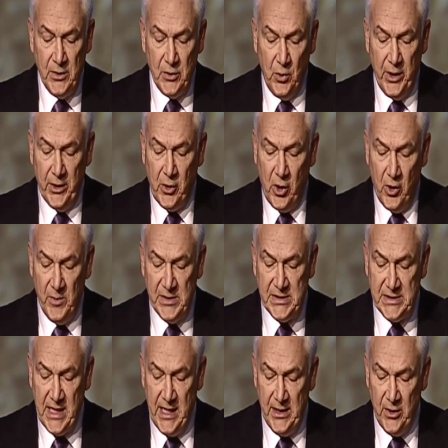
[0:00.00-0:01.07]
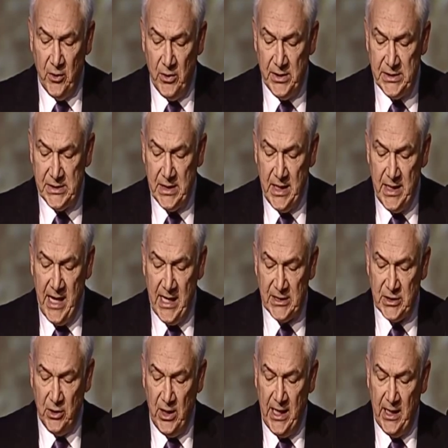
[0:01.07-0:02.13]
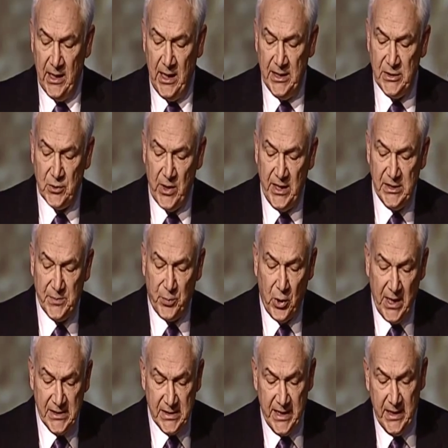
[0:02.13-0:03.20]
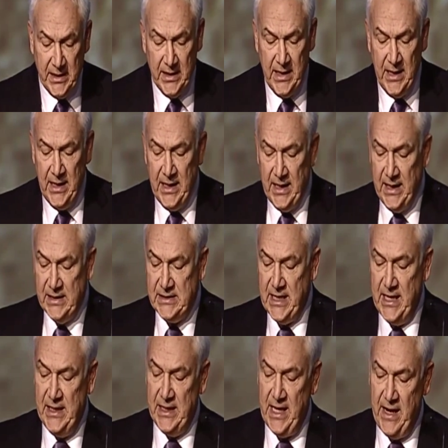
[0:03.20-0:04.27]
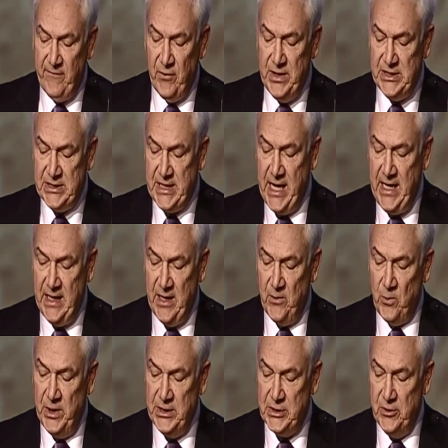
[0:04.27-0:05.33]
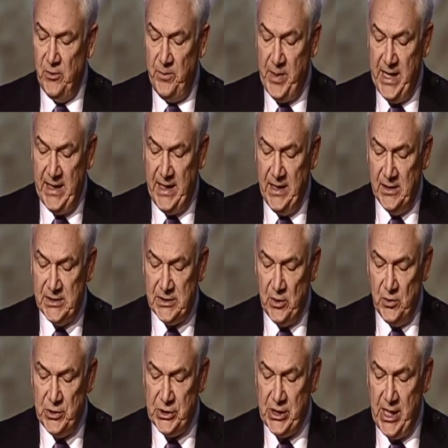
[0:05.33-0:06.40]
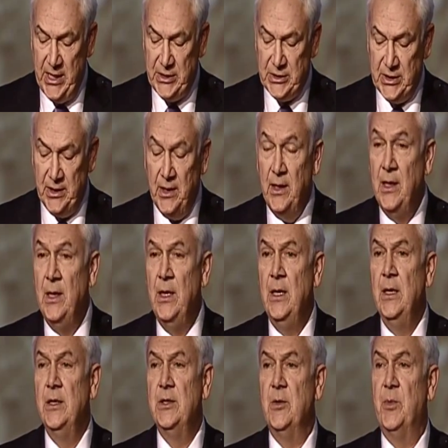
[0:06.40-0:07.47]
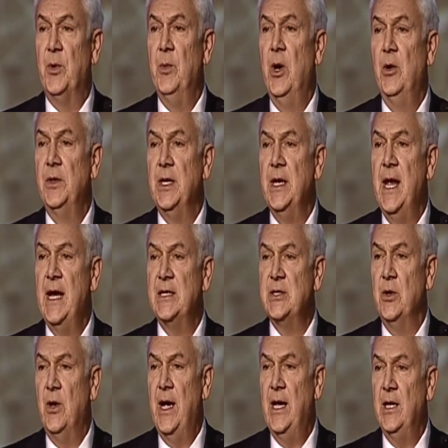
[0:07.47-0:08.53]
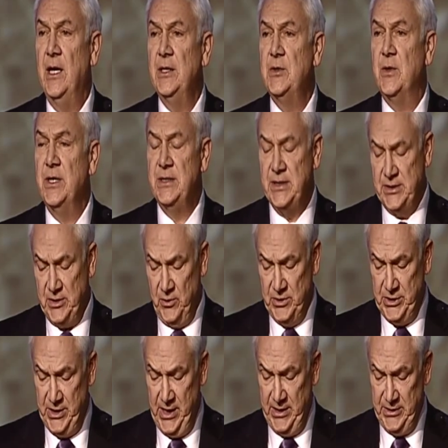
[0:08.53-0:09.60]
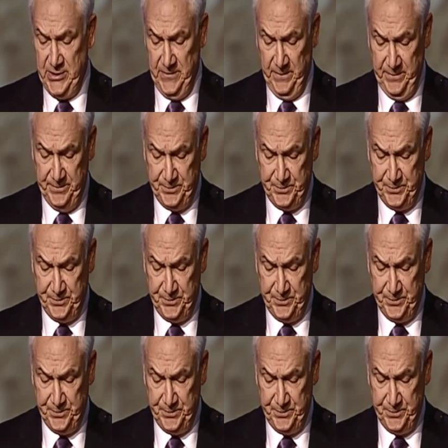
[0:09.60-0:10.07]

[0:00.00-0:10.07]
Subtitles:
During Kermit's tenure as National Allied Trades president, he attended every state and regional baking association to promote the National Allied Trades Association.